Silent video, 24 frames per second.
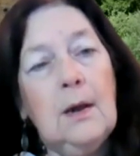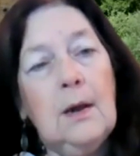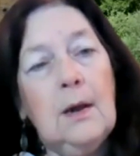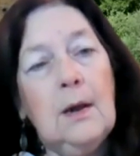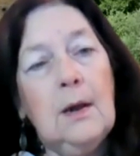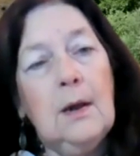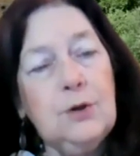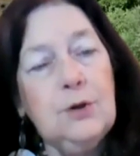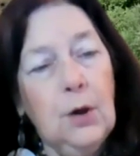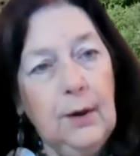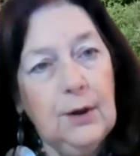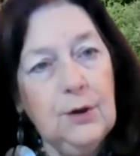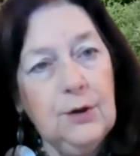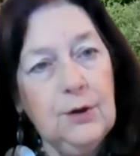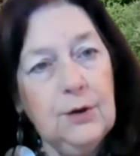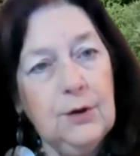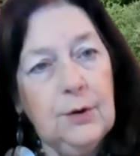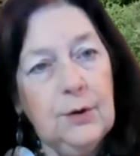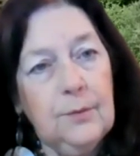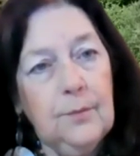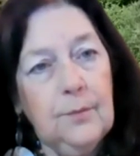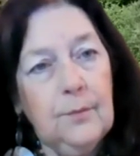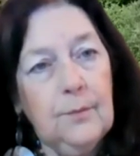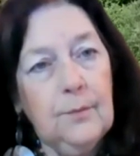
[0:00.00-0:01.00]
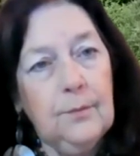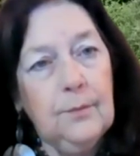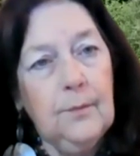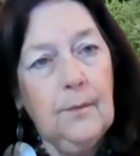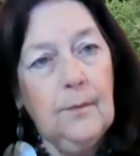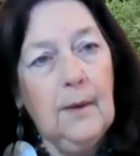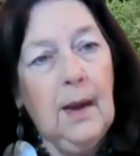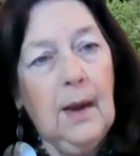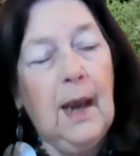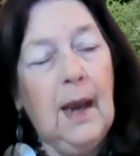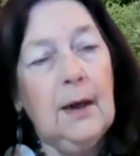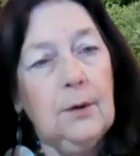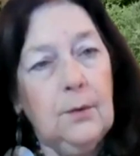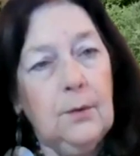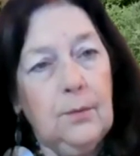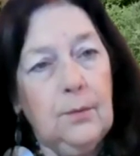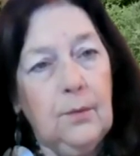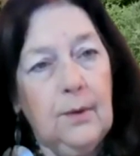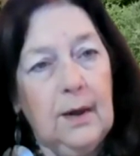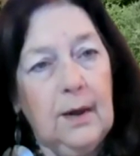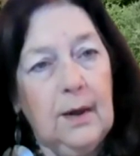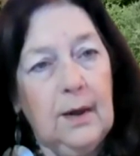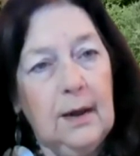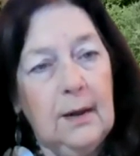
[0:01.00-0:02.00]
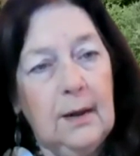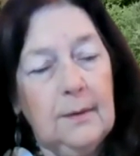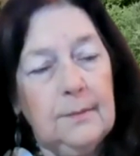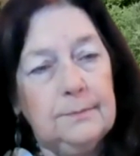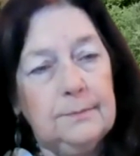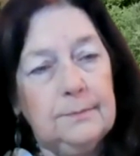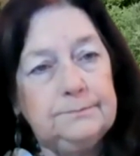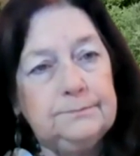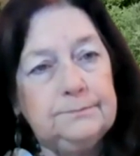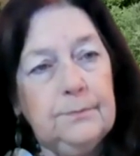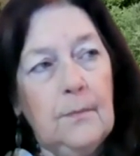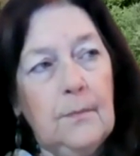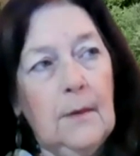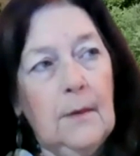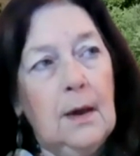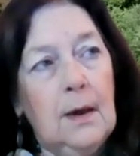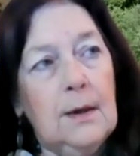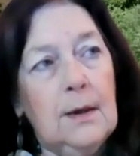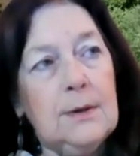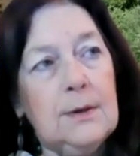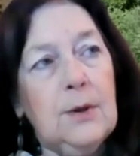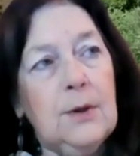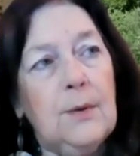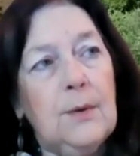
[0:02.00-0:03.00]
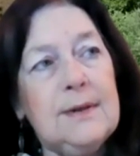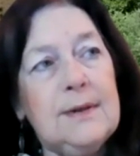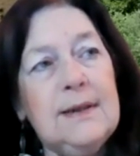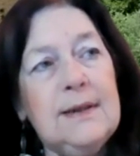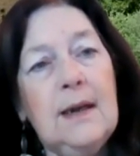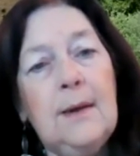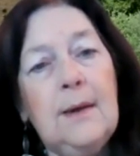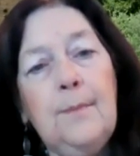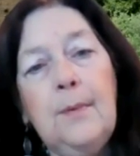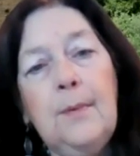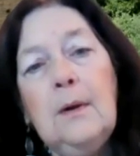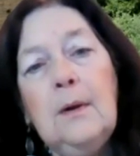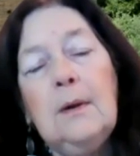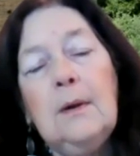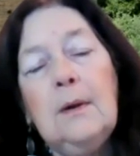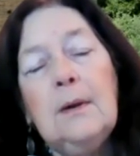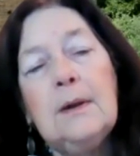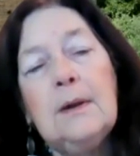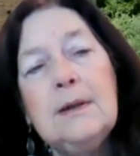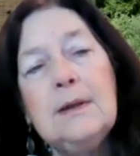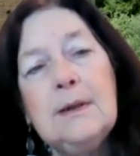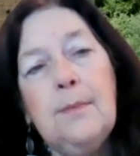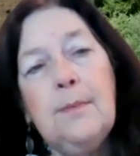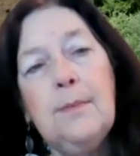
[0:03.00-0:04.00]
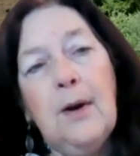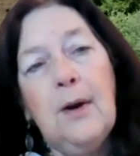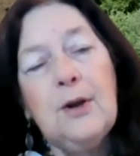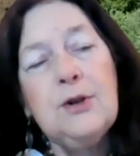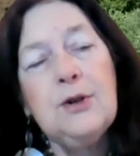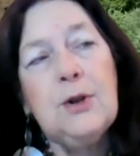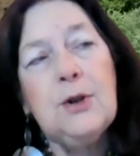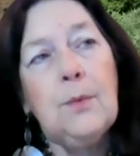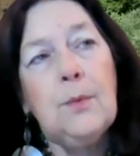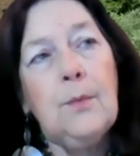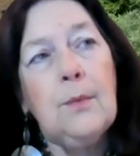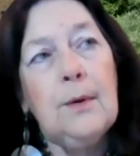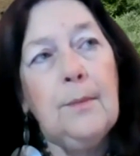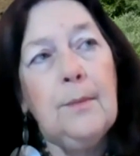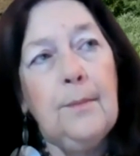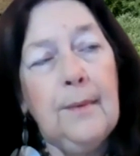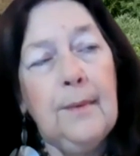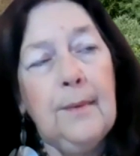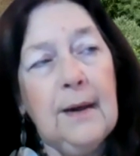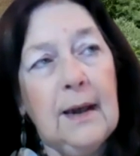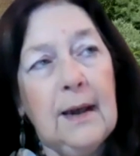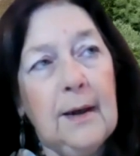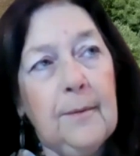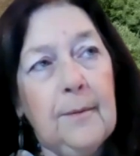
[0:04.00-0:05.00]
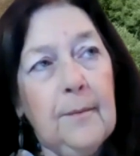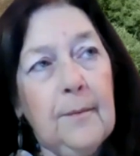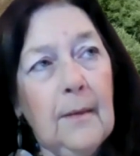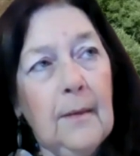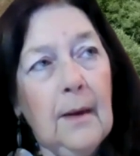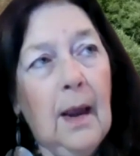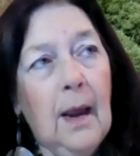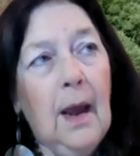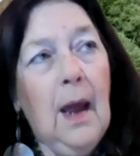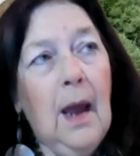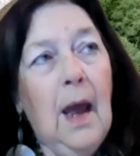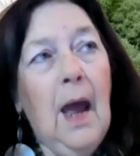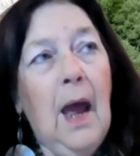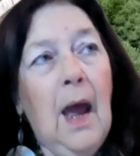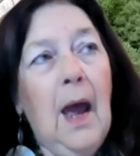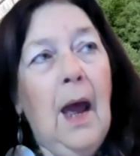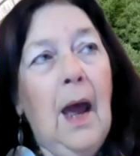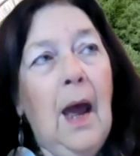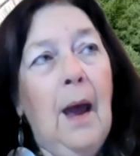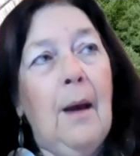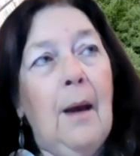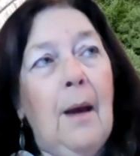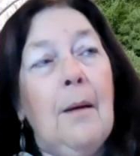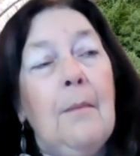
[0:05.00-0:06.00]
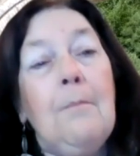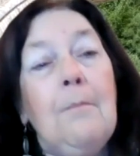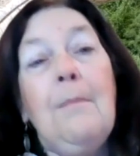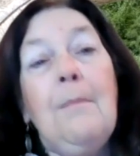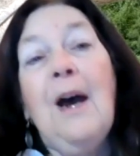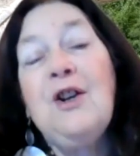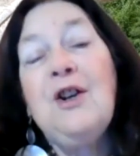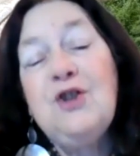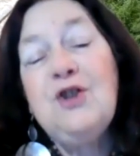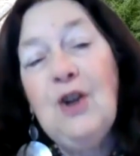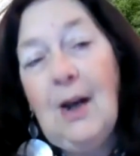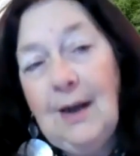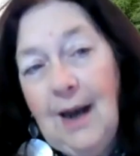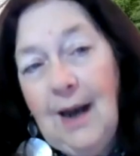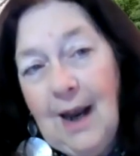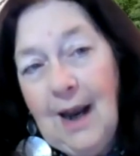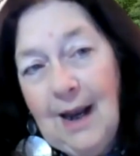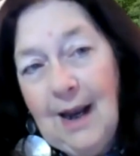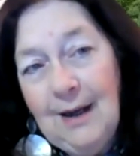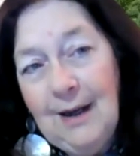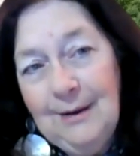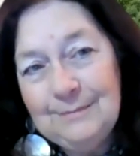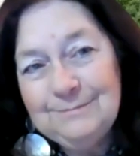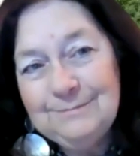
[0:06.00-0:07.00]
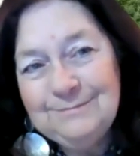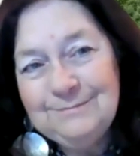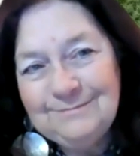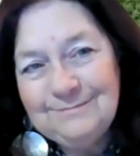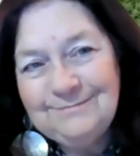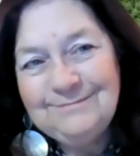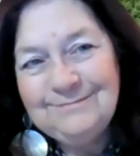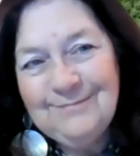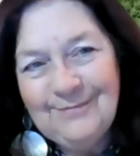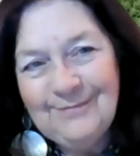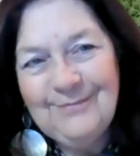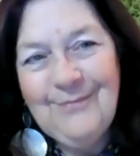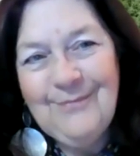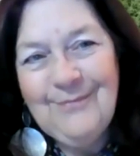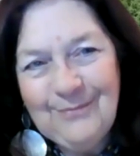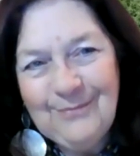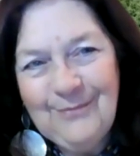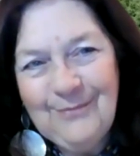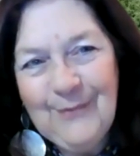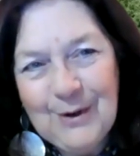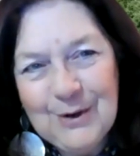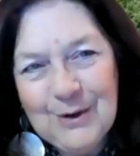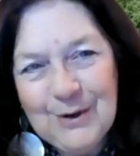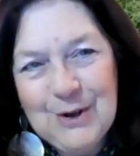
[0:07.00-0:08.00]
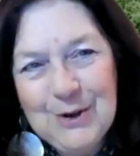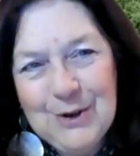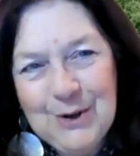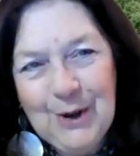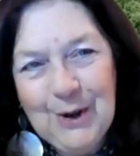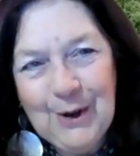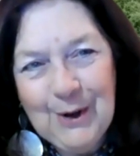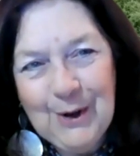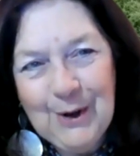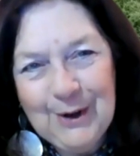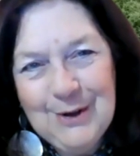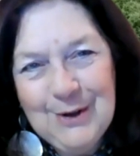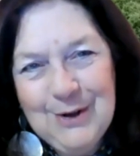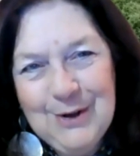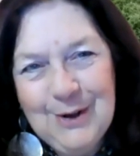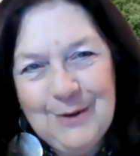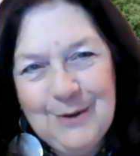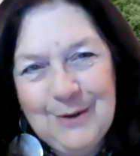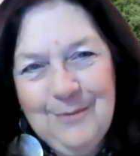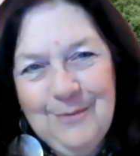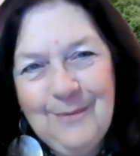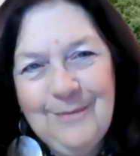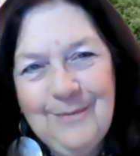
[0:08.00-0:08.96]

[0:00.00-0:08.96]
Turkish, and Greek. So a typical expression would be mashallah, which is Turkish,